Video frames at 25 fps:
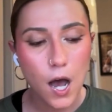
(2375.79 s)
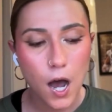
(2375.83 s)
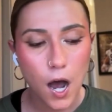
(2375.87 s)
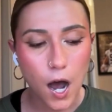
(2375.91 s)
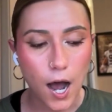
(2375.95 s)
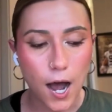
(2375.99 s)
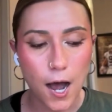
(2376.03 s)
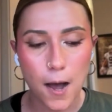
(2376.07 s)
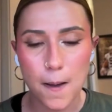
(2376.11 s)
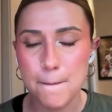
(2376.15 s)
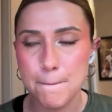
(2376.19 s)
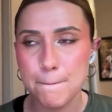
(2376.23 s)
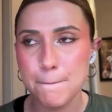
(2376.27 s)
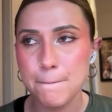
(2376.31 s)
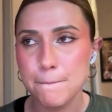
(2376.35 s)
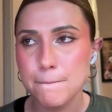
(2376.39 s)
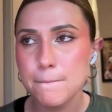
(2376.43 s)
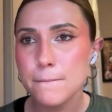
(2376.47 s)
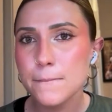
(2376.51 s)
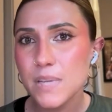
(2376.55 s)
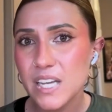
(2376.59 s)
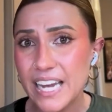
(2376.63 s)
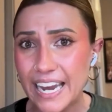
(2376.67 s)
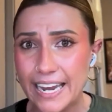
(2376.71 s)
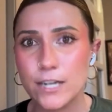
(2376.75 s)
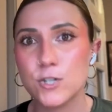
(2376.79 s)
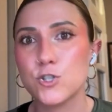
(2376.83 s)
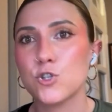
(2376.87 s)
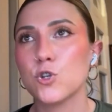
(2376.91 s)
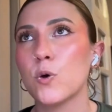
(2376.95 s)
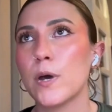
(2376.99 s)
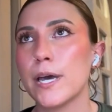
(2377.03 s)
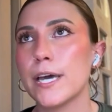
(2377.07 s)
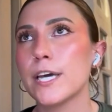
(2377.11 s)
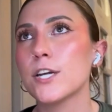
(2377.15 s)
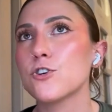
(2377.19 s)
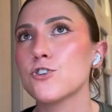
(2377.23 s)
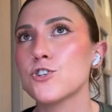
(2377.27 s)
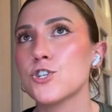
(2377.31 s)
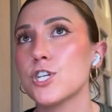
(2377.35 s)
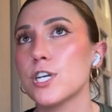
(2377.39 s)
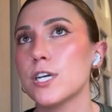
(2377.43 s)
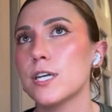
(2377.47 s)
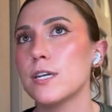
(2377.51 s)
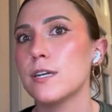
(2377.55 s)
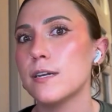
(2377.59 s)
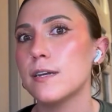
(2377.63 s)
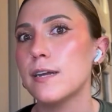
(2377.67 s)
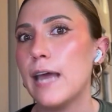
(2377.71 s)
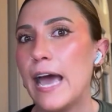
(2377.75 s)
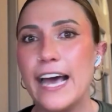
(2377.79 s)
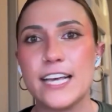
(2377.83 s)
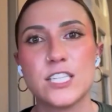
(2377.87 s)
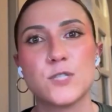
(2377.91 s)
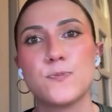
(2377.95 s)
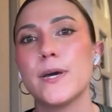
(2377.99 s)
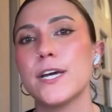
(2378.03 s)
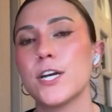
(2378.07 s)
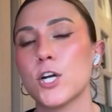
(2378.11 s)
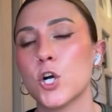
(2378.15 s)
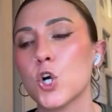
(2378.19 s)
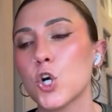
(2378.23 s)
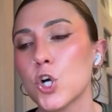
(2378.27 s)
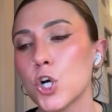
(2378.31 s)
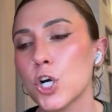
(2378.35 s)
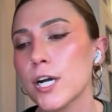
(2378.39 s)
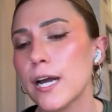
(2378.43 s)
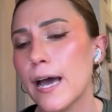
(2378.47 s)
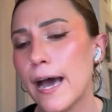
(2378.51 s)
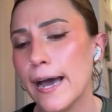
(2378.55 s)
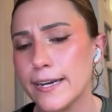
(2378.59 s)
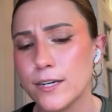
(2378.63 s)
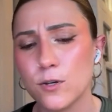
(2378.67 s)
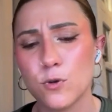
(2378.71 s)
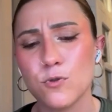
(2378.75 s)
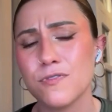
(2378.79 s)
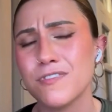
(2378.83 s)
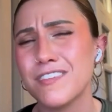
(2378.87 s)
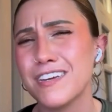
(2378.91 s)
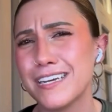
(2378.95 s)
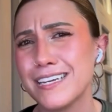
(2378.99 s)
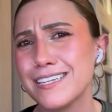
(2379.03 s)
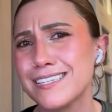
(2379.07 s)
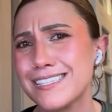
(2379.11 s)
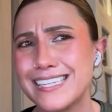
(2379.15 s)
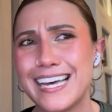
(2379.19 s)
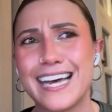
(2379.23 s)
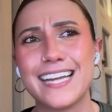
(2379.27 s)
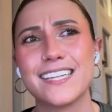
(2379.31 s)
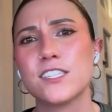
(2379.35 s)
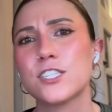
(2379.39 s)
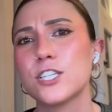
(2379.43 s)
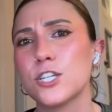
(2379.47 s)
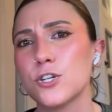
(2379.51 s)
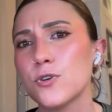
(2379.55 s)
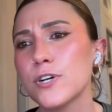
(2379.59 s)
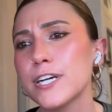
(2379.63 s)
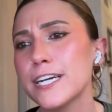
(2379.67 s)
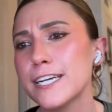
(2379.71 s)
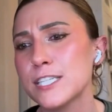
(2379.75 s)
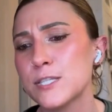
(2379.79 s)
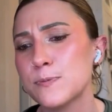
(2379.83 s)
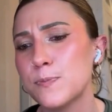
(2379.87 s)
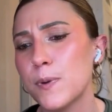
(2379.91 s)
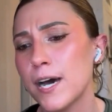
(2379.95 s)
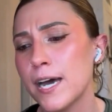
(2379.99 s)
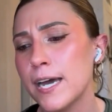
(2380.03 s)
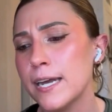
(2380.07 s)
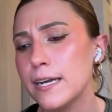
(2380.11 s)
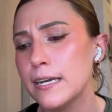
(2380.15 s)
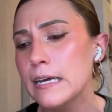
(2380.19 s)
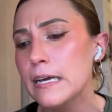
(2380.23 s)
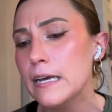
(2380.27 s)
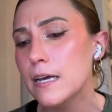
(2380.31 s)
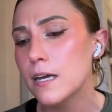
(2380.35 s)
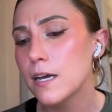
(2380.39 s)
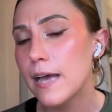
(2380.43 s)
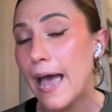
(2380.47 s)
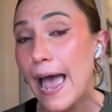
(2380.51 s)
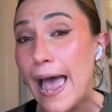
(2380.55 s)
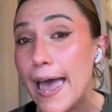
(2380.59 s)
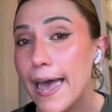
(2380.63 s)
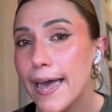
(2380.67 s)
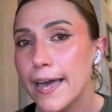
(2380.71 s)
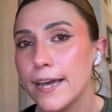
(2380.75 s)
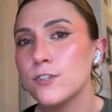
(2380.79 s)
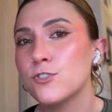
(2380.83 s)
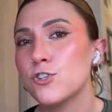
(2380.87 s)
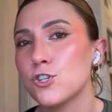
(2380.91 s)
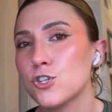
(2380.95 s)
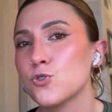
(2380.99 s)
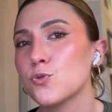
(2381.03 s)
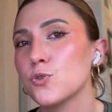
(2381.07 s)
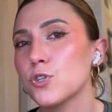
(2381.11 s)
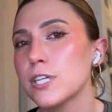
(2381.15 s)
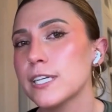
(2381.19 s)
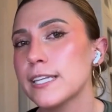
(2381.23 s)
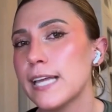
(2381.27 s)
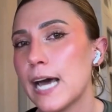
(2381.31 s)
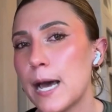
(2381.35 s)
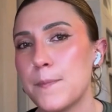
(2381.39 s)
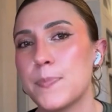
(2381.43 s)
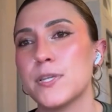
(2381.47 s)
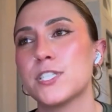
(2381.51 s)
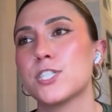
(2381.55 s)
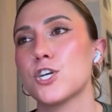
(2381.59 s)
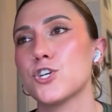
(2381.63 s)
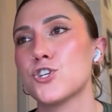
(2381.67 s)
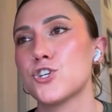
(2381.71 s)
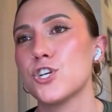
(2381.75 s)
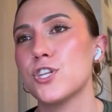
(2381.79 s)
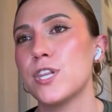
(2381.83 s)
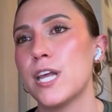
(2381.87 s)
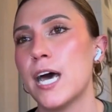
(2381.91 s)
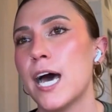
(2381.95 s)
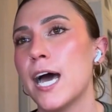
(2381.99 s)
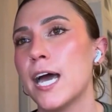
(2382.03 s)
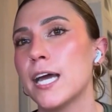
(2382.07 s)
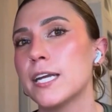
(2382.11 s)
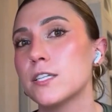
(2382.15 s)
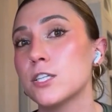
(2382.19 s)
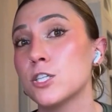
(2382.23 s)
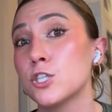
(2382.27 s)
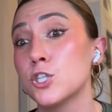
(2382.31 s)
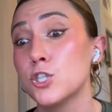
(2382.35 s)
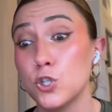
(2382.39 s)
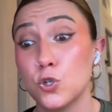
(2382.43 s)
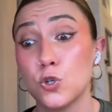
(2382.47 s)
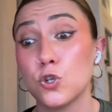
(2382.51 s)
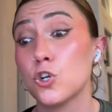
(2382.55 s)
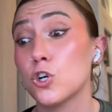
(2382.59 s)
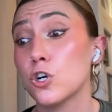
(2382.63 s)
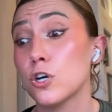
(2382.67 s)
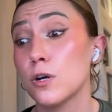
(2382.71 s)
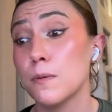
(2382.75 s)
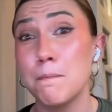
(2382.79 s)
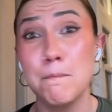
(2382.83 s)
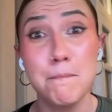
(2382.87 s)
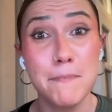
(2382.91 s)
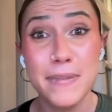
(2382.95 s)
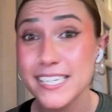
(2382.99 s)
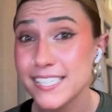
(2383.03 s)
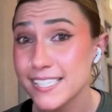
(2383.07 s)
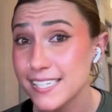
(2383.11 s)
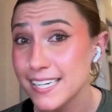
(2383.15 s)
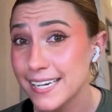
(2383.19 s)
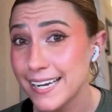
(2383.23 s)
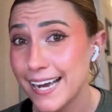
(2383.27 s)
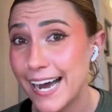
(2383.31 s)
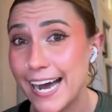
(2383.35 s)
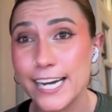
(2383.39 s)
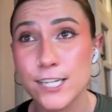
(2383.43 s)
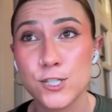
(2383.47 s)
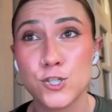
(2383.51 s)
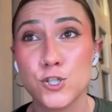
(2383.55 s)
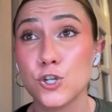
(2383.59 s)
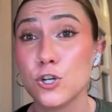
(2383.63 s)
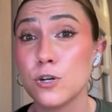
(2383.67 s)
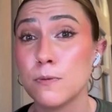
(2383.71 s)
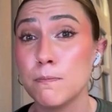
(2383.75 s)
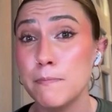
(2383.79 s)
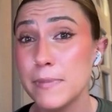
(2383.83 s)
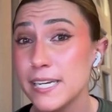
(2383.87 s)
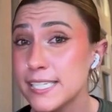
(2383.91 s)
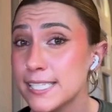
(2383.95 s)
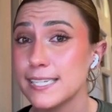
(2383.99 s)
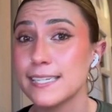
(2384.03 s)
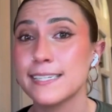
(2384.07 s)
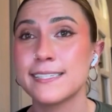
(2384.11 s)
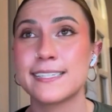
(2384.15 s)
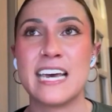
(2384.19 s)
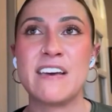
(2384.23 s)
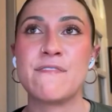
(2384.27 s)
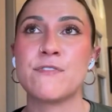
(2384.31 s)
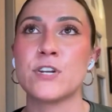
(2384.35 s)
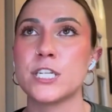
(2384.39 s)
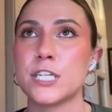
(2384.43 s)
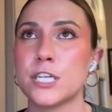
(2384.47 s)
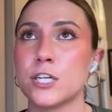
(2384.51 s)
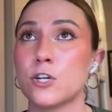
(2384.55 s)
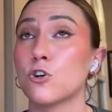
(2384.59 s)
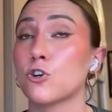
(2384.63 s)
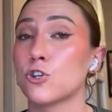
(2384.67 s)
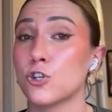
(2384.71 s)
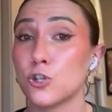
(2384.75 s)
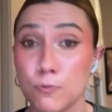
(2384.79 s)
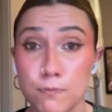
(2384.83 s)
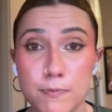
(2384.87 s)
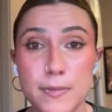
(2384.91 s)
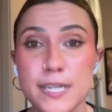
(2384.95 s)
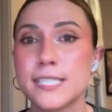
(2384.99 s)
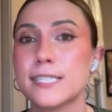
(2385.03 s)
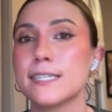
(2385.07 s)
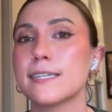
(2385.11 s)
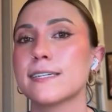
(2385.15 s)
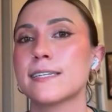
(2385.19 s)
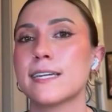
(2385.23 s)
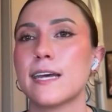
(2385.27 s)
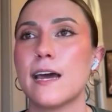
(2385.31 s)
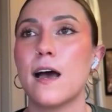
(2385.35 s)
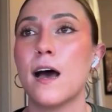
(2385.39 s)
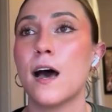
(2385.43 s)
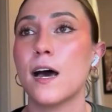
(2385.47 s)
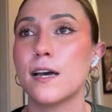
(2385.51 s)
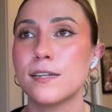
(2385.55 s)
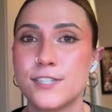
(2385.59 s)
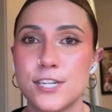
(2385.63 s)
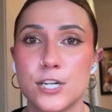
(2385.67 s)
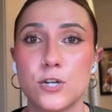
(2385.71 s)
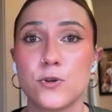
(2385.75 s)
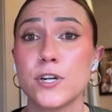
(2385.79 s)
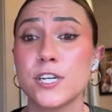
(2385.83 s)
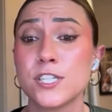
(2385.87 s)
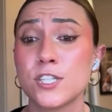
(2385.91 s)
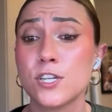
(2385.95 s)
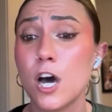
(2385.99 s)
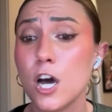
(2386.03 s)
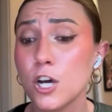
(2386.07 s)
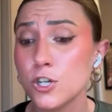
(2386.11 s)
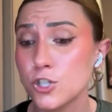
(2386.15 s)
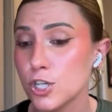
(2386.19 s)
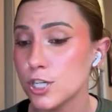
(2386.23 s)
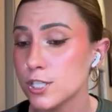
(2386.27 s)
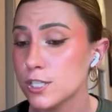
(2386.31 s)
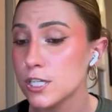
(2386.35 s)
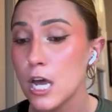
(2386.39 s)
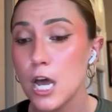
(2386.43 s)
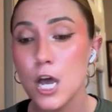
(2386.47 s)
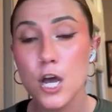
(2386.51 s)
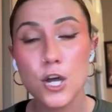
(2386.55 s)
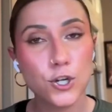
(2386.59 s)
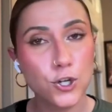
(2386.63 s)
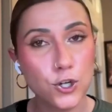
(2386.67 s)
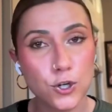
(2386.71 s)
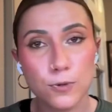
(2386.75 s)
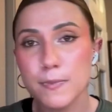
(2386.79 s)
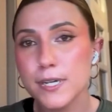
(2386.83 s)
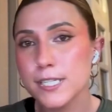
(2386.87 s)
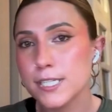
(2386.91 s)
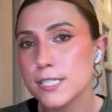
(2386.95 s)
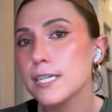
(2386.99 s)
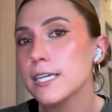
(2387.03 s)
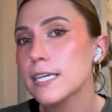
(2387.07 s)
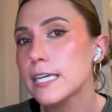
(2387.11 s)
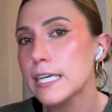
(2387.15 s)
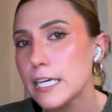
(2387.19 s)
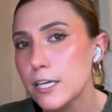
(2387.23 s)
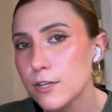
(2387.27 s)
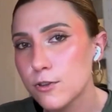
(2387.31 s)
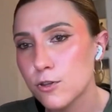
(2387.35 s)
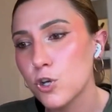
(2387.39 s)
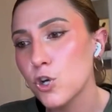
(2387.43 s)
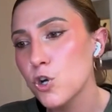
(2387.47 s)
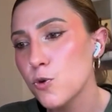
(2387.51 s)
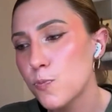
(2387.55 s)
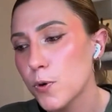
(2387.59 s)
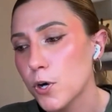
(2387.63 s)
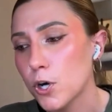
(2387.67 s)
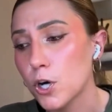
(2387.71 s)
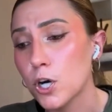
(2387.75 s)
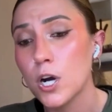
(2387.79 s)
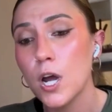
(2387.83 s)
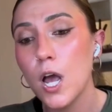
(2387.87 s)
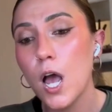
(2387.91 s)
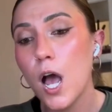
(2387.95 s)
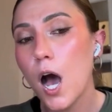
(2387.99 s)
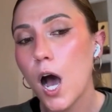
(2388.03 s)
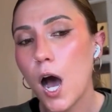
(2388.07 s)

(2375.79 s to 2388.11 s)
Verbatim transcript: Um, Angelo Anderson has been hurt. I don't think it's that serious, but edge is really that position that you're missing guys. You're missing Devean Deal. You're missing De- uh, Darius Hodges. You're missing Keith Cooper.